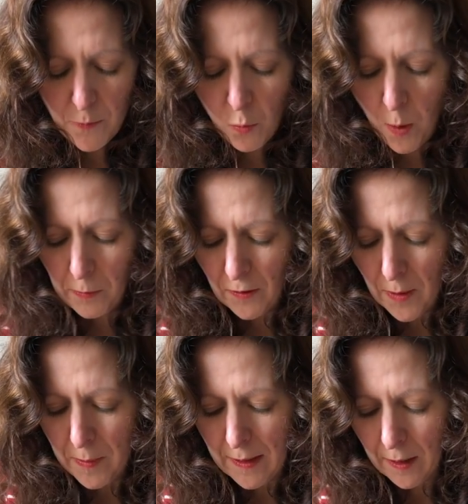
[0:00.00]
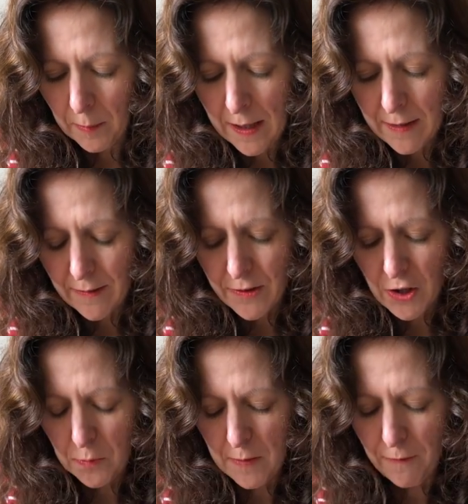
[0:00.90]
Wobbles up a little bit, so
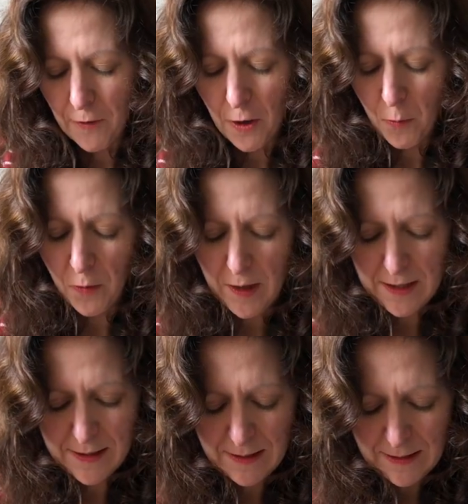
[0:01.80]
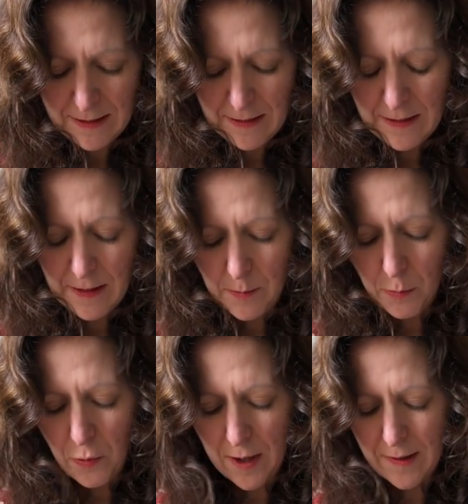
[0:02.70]
just be firm with it and
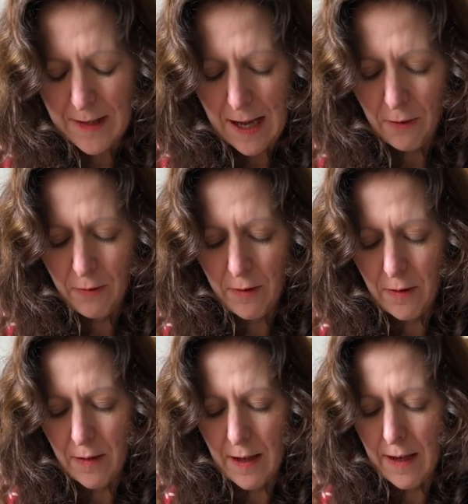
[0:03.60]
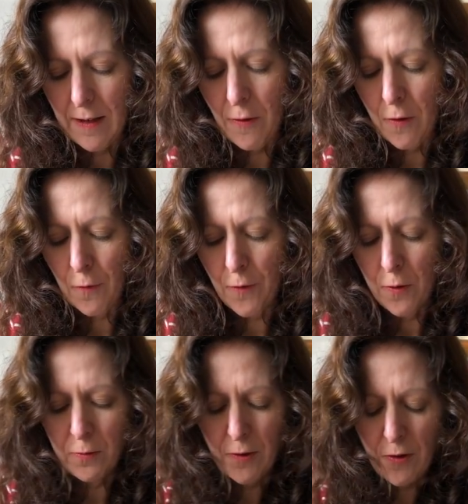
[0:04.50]
press down those
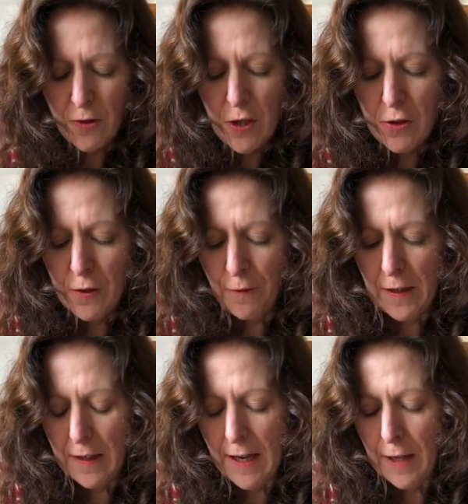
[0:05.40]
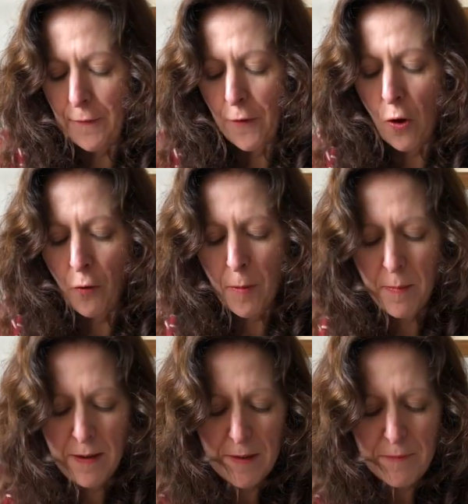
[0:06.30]
folds. Use your fingernail if you've got them,
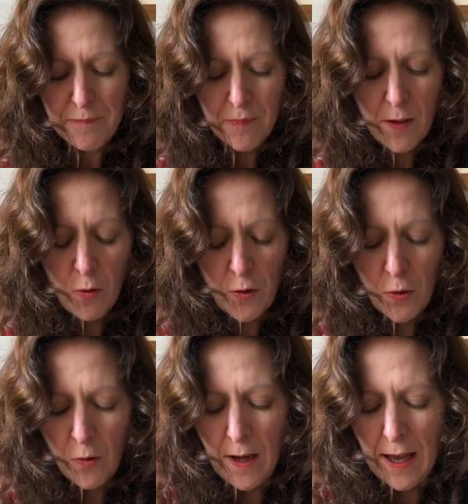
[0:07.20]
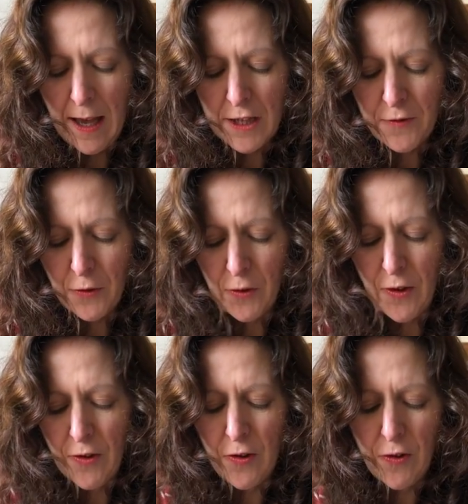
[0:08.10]
or your edge of your
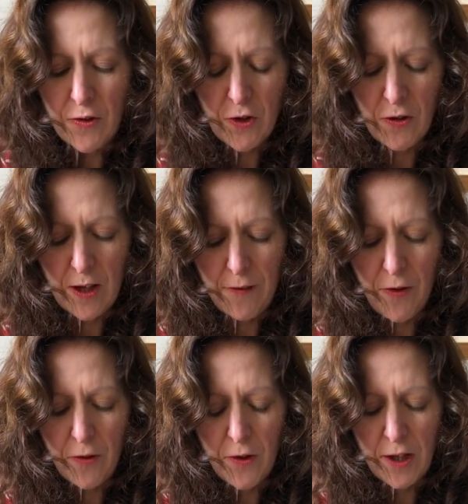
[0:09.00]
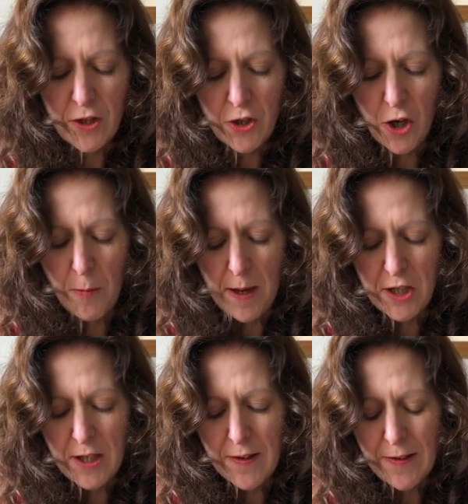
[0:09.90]
scissors, just to give those nice sharp
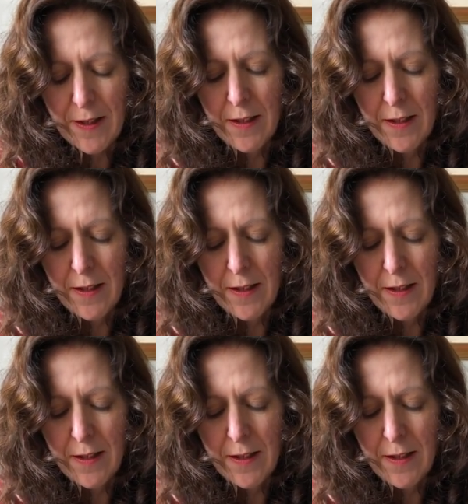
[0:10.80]
edges.